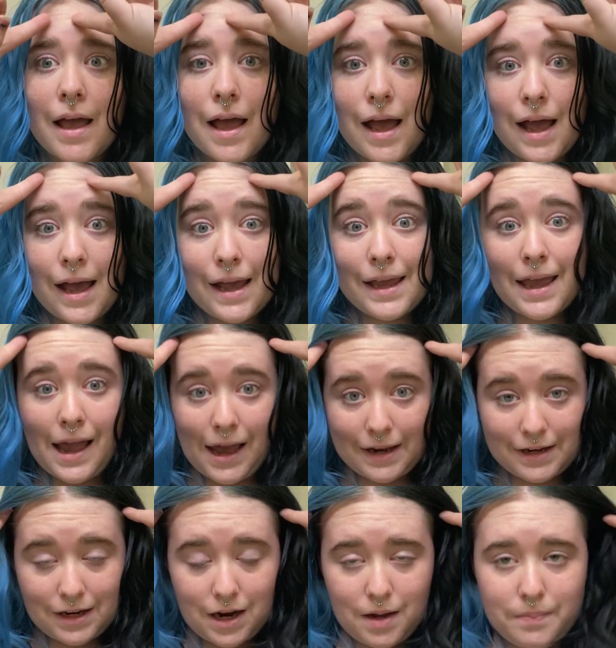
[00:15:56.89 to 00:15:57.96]
I had
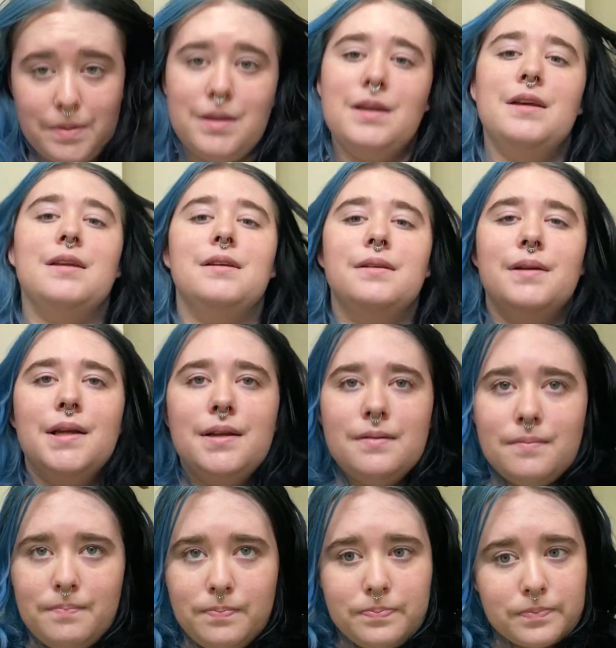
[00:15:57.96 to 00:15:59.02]
it up in
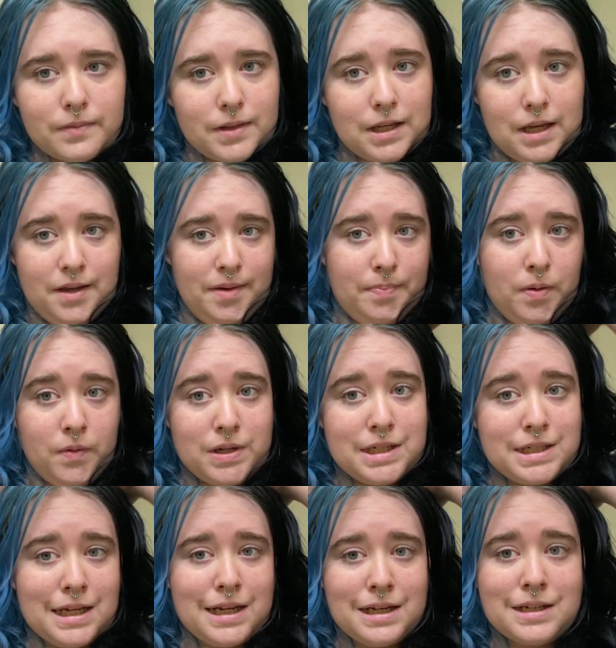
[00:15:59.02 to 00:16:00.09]
a
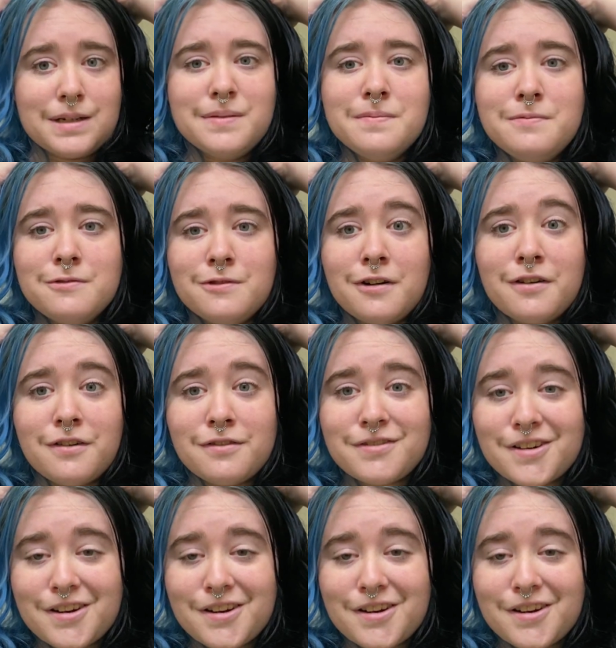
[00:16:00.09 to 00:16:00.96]
ponytail for